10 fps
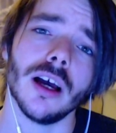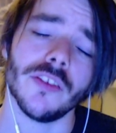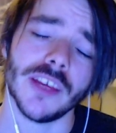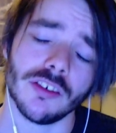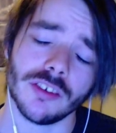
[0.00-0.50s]

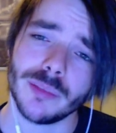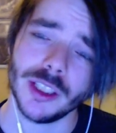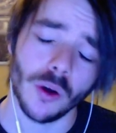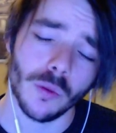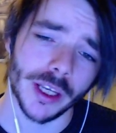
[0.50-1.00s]
They just simply
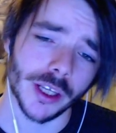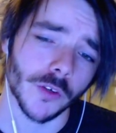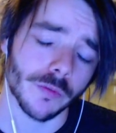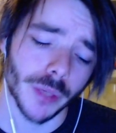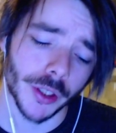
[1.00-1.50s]
don't make
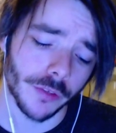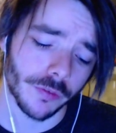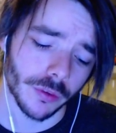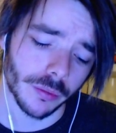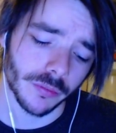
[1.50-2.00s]
enough money from